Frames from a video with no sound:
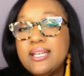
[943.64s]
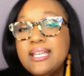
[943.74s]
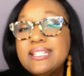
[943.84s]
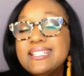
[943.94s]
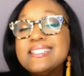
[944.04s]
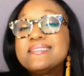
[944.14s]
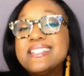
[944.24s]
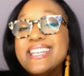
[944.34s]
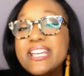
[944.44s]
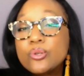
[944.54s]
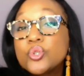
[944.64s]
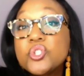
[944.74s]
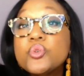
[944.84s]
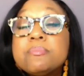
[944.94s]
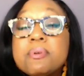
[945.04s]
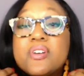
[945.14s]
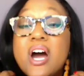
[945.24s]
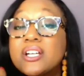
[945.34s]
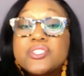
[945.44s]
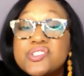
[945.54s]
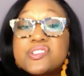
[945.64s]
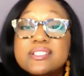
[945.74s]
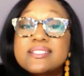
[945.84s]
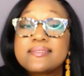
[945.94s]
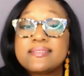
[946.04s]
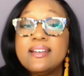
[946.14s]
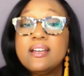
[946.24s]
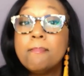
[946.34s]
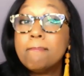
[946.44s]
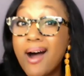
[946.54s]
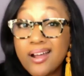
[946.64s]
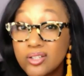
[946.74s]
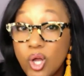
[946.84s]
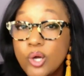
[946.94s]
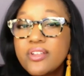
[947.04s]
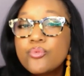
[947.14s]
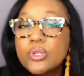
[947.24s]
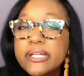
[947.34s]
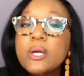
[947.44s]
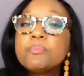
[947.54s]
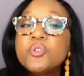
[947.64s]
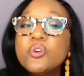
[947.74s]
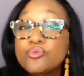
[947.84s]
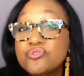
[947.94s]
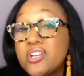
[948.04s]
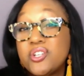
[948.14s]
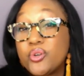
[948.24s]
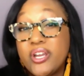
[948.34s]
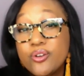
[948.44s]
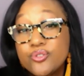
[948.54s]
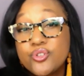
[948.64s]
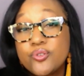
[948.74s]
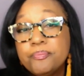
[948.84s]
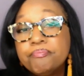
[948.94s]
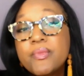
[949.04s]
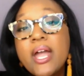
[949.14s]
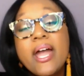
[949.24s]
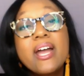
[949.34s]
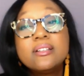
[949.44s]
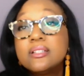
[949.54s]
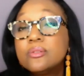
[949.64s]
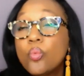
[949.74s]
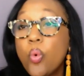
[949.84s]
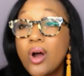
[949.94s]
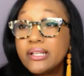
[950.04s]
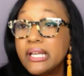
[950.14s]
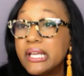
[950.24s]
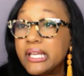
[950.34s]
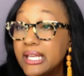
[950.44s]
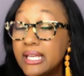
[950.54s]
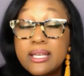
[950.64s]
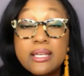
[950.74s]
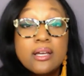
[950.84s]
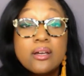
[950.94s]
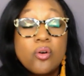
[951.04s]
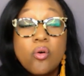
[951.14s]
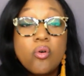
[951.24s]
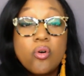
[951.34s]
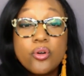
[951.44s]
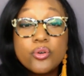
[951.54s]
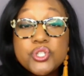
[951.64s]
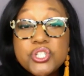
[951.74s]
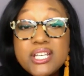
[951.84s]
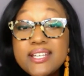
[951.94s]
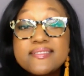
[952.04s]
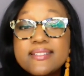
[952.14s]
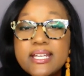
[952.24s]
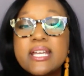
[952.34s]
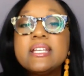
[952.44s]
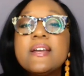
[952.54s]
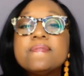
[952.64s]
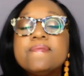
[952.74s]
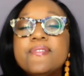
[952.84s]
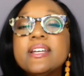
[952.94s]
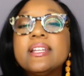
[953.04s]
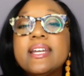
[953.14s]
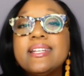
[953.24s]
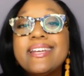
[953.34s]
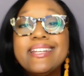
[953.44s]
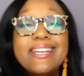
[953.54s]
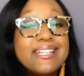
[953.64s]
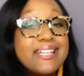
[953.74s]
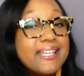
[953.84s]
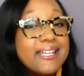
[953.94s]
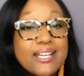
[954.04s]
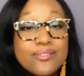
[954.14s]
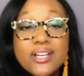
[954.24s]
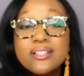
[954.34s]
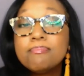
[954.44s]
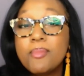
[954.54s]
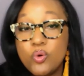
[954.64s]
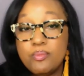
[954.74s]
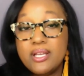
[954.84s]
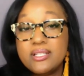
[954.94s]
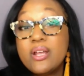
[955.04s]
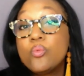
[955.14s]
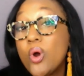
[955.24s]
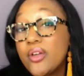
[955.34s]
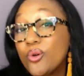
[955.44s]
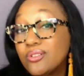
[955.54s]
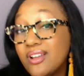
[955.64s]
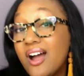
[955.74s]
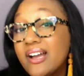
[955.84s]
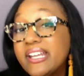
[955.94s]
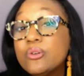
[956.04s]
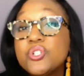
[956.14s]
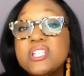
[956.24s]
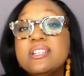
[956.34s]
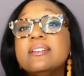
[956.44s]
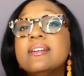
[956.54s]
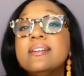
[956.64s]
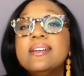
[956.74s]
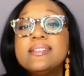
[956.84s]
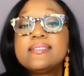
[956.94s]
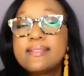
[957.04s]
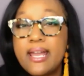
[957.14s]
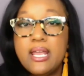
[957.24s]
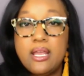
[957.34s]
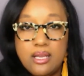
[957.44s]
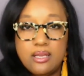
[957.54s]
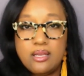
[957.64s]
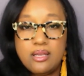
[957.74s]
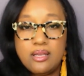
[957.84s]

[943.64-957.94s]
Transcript: It is the inner stream of consciousness monologue that really helps you understand your character and what he or she is thinking and feeling at any given moment, and whether or not he or she is saying